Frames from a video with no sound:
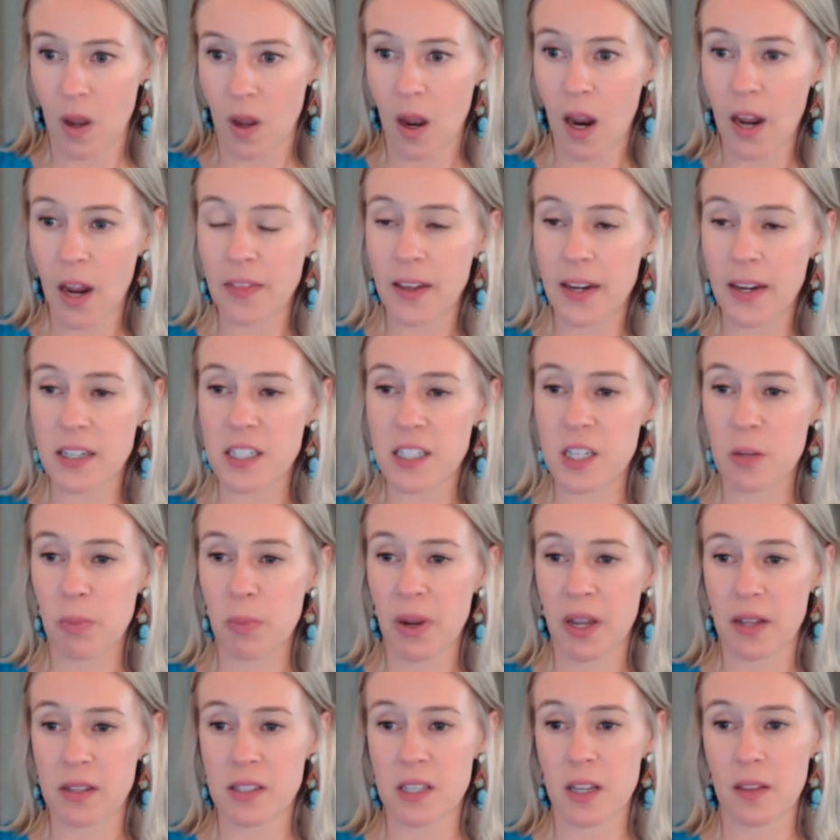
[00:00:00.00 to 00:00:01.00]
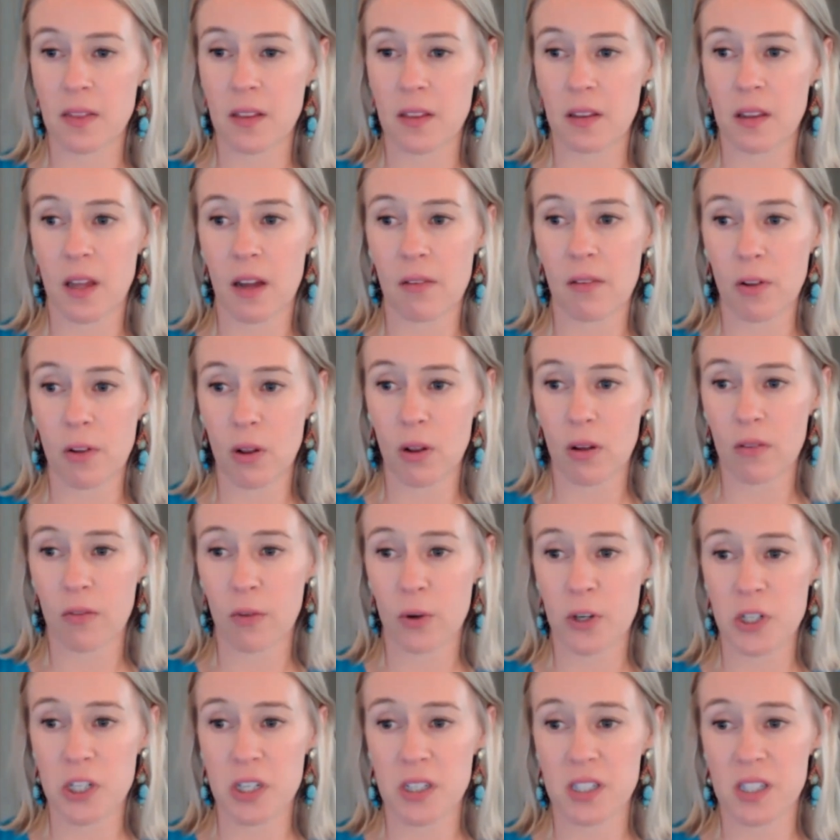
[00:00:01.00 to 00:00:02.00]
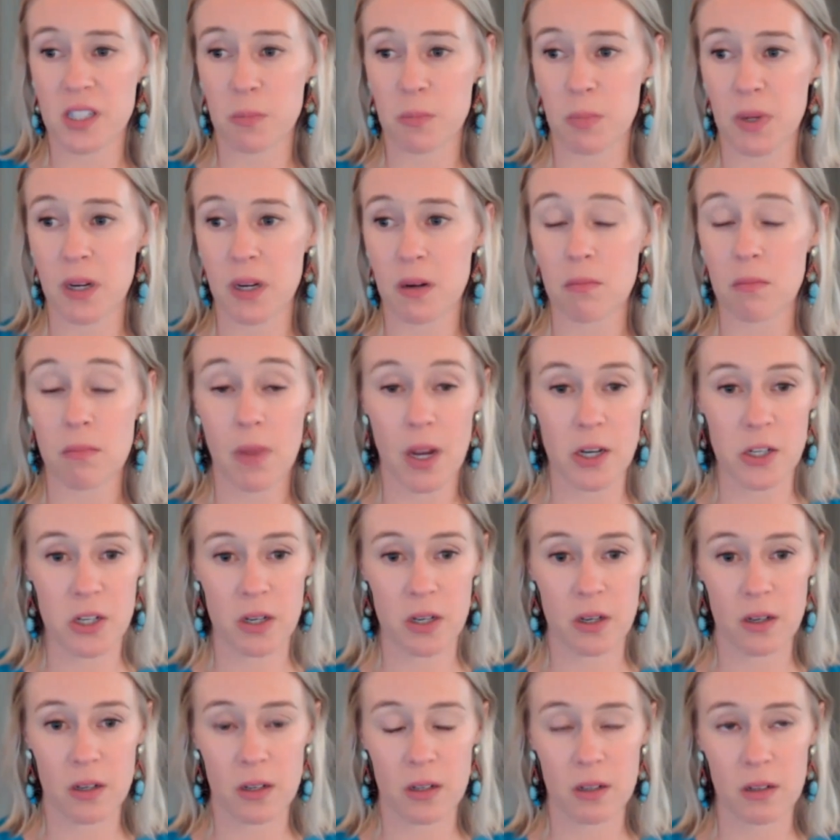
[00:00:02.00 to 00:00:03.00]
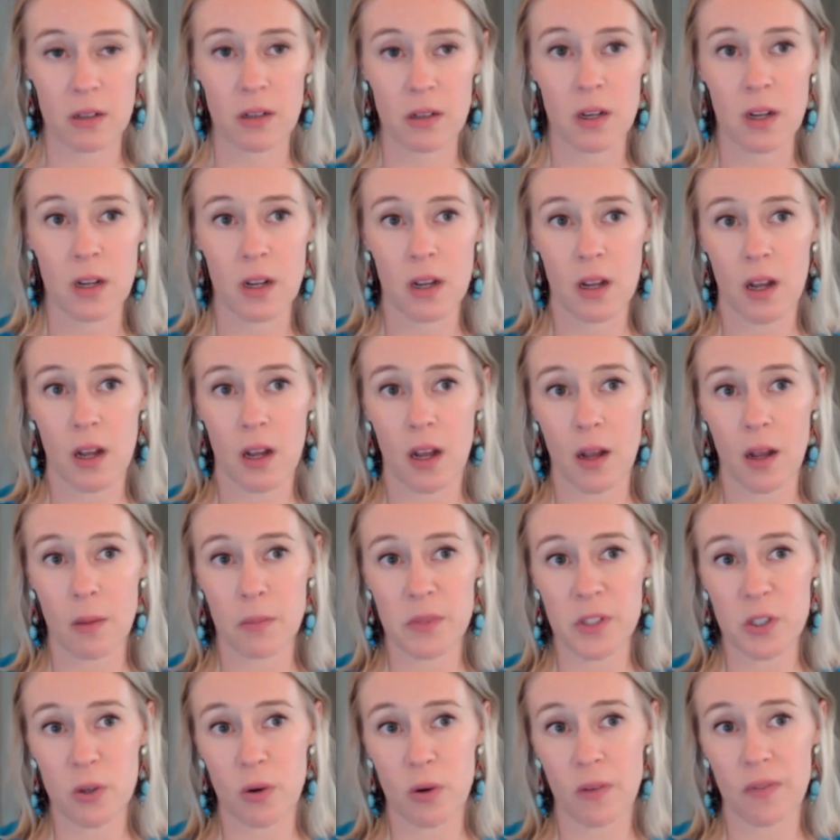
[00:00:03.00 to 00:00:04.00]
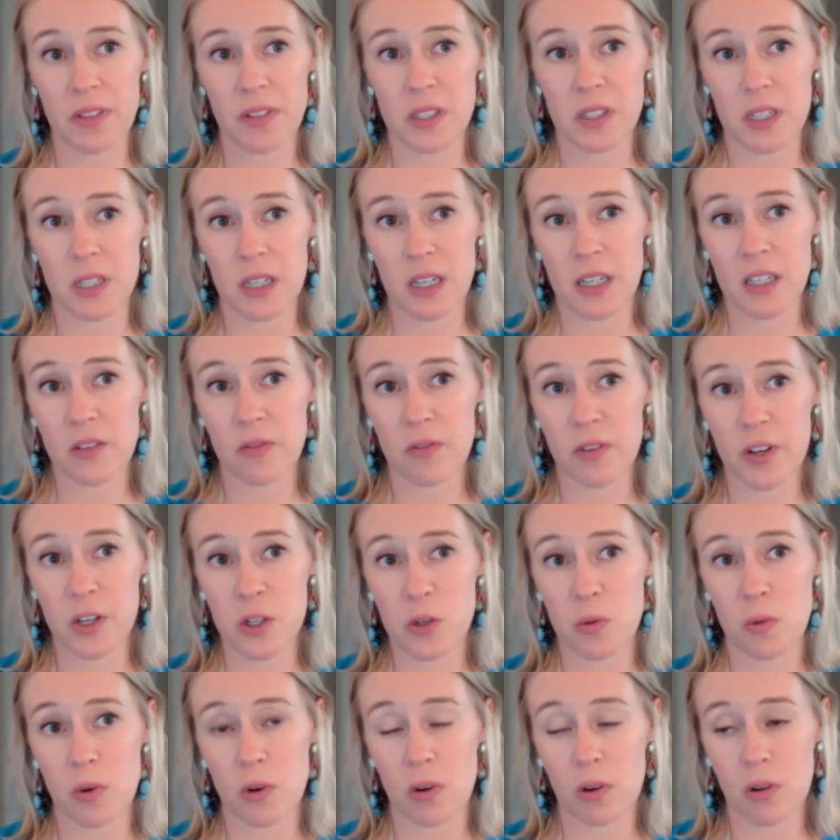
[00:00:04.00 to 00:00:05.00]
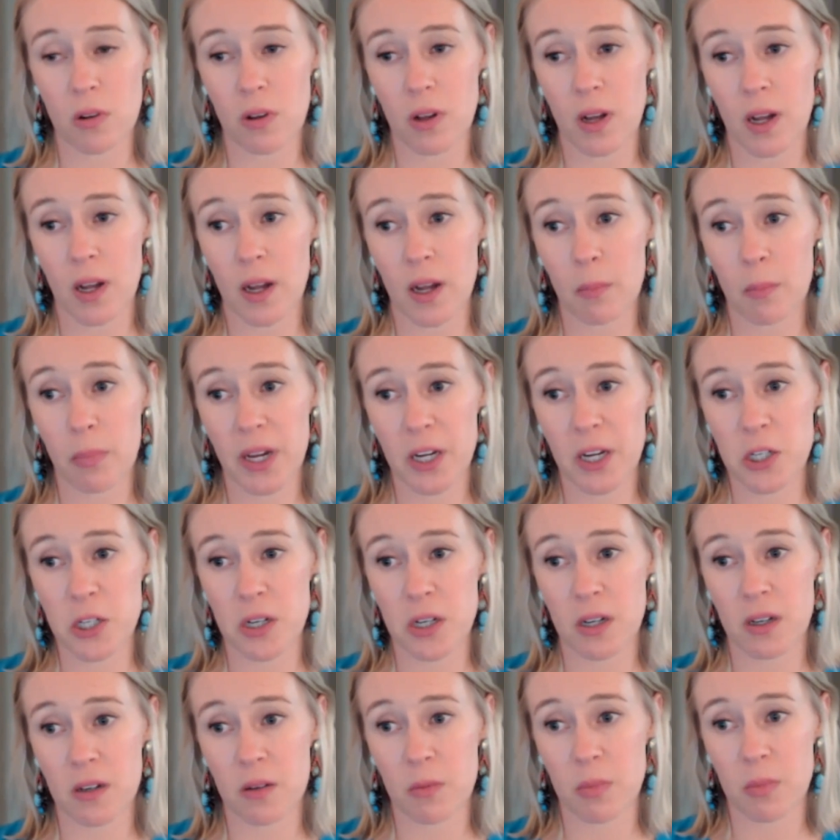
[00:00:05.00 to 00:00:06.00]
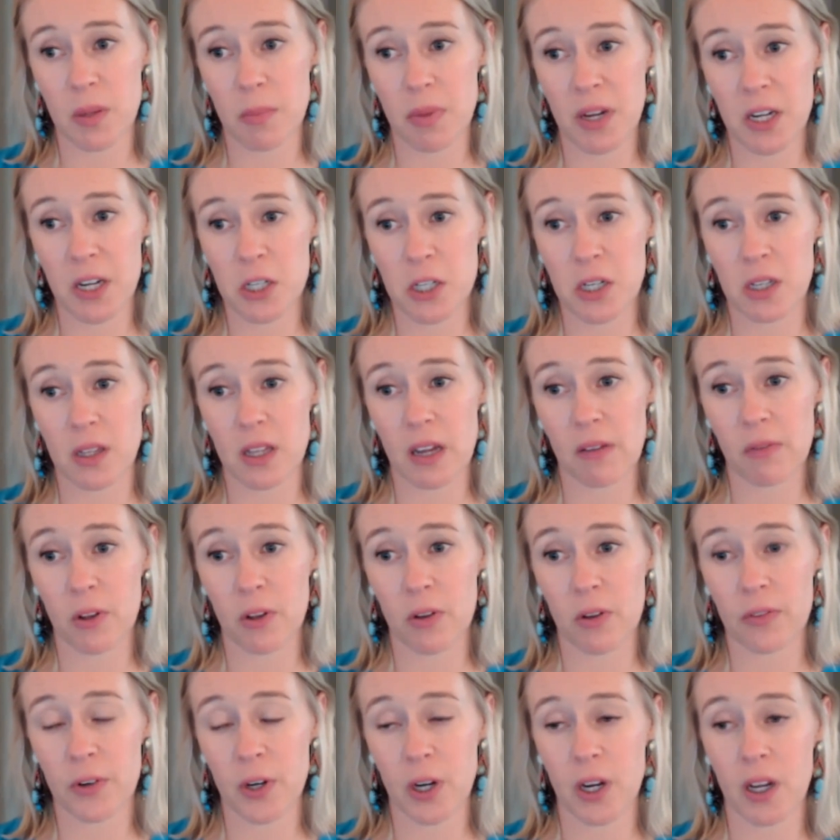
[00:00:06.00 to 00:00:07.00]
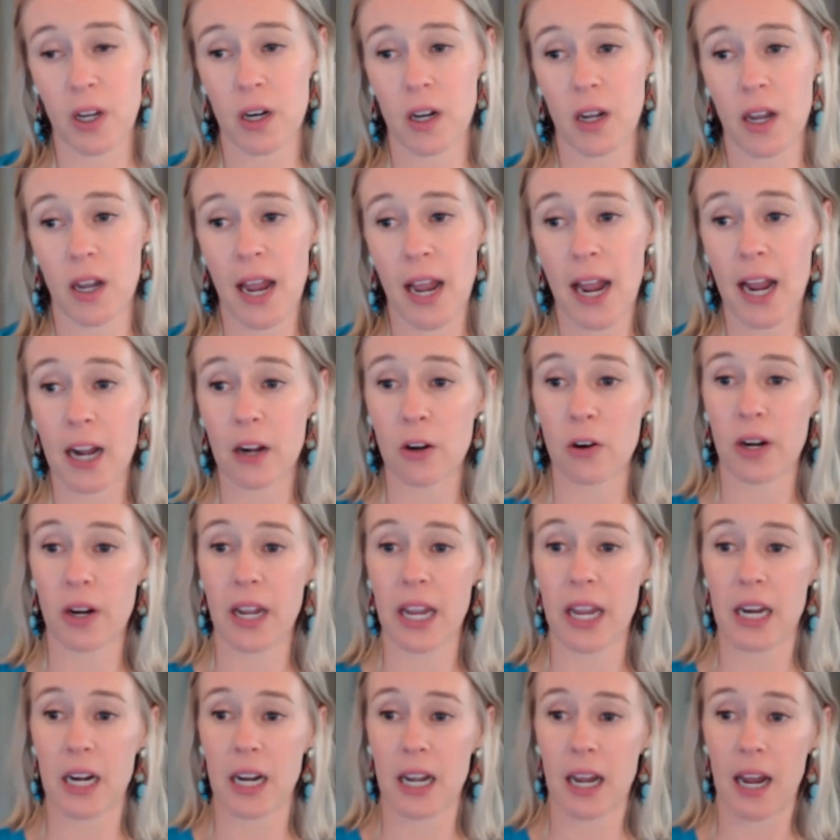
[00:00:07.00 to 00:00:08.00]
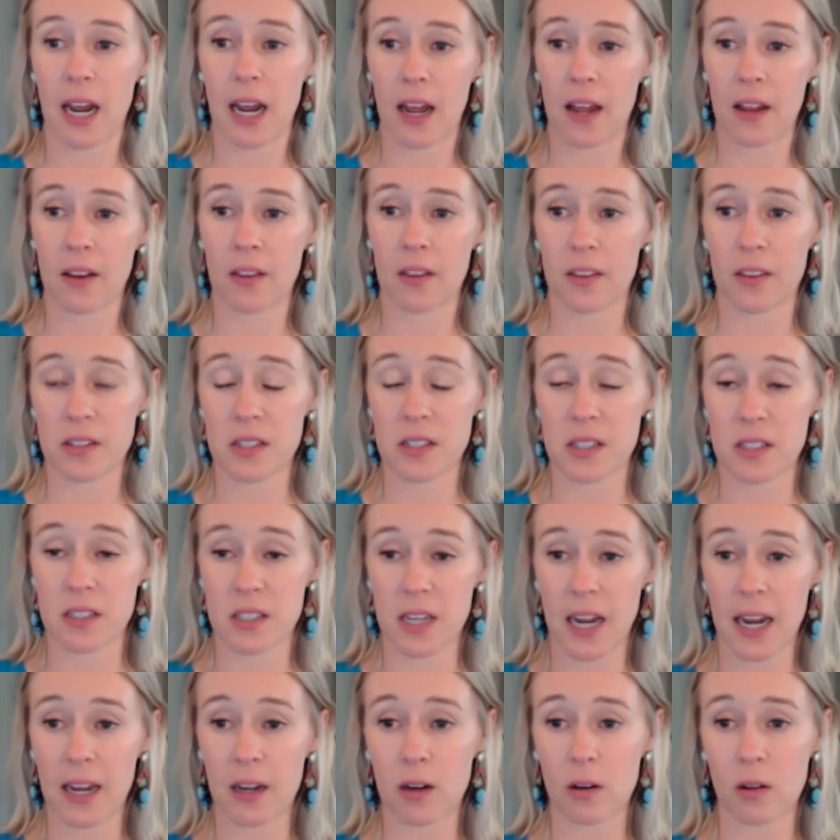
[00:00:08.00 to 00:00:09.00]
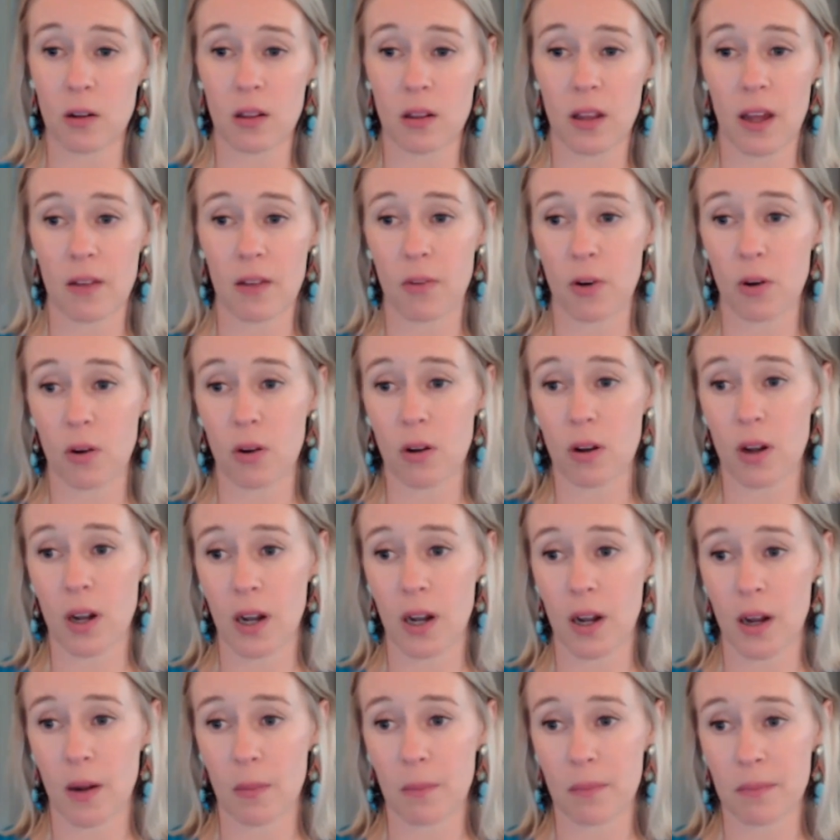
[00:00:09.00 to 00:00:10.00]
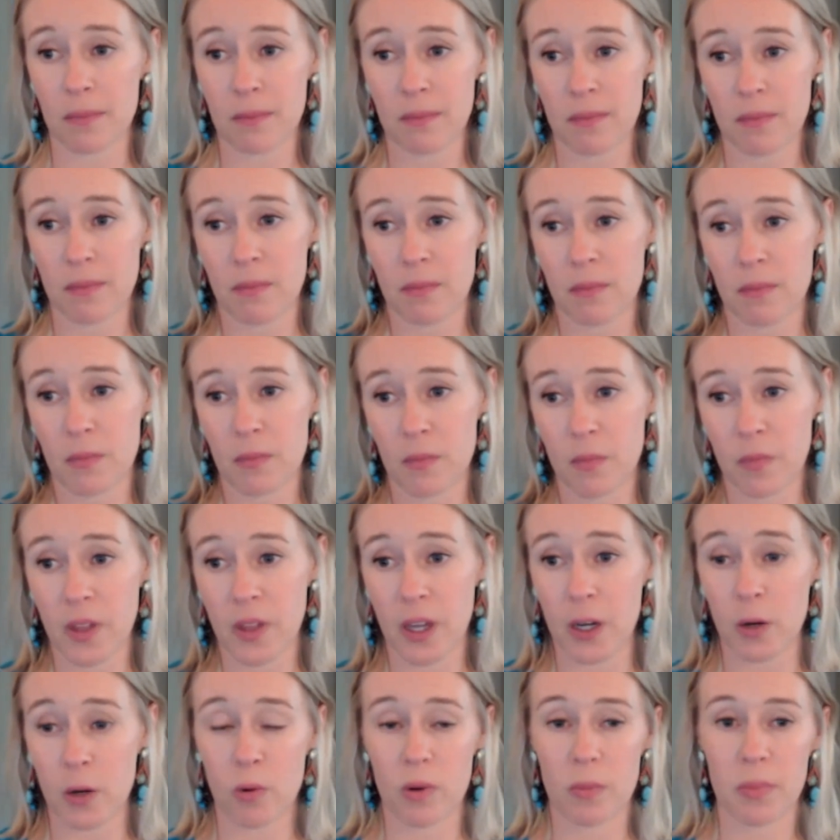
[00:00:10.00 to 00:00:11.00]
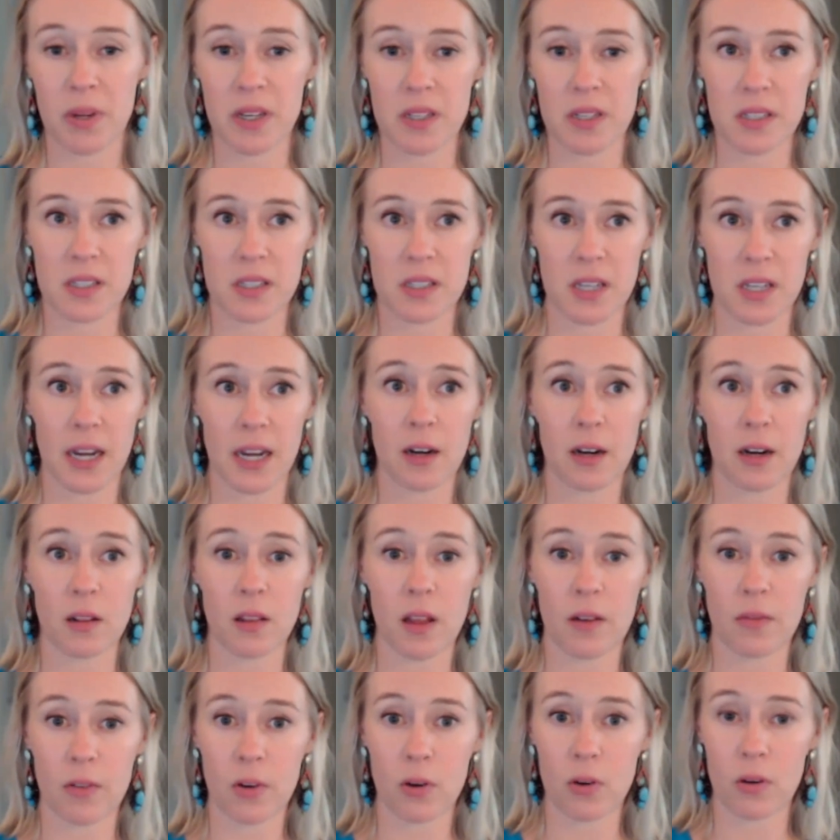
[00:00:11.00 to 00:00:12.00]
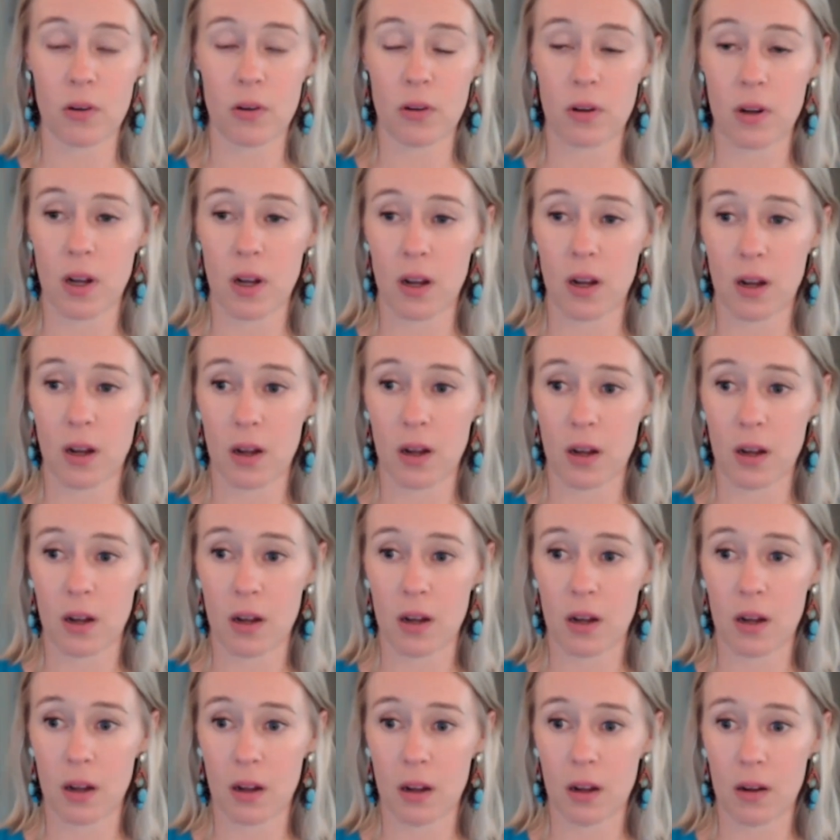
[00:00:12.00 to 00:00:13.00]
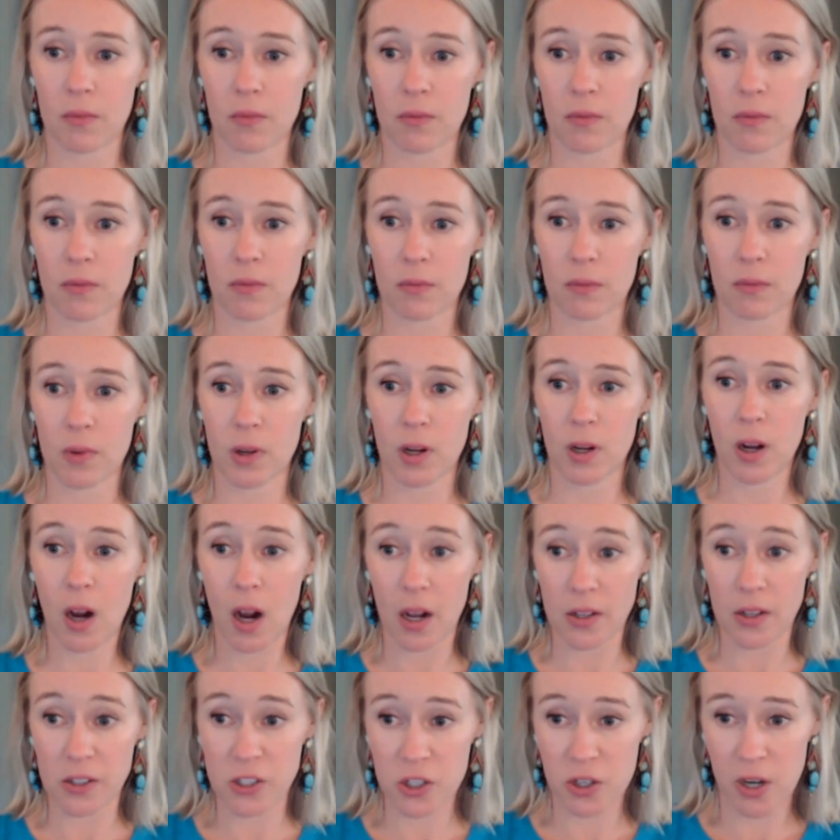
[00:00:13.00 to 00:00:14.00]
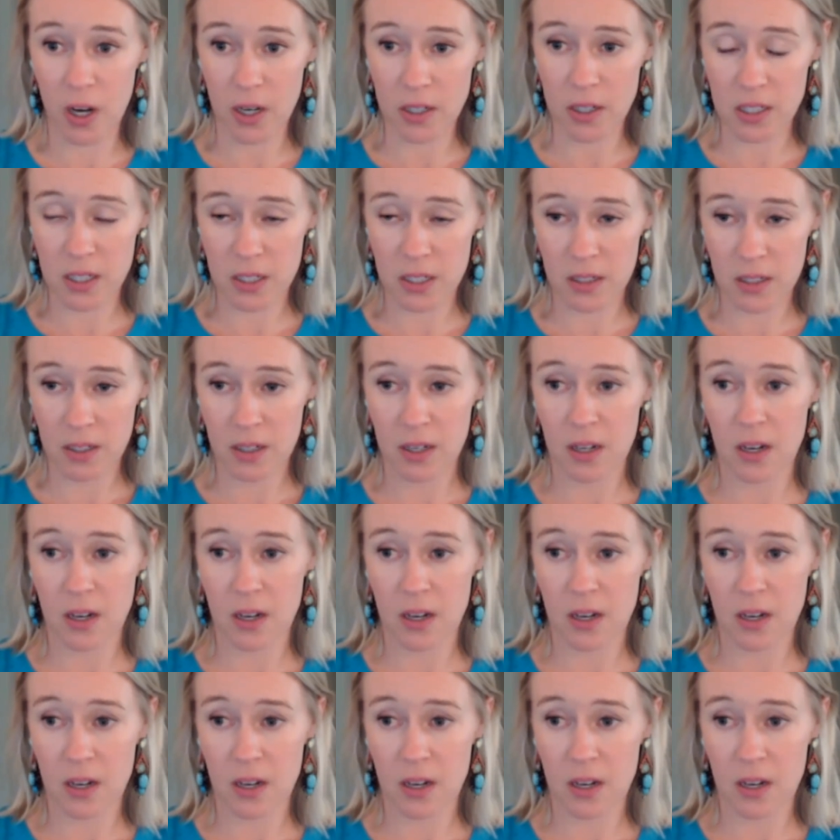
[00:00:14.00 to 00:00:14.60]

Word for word: I think it depends at the level of which it's being measured. Um, so if it's an individual uh, patient, it'd be patient level. If you're going to aggregate it at the societal level, um, then it would be a societal level uh, uh, construct.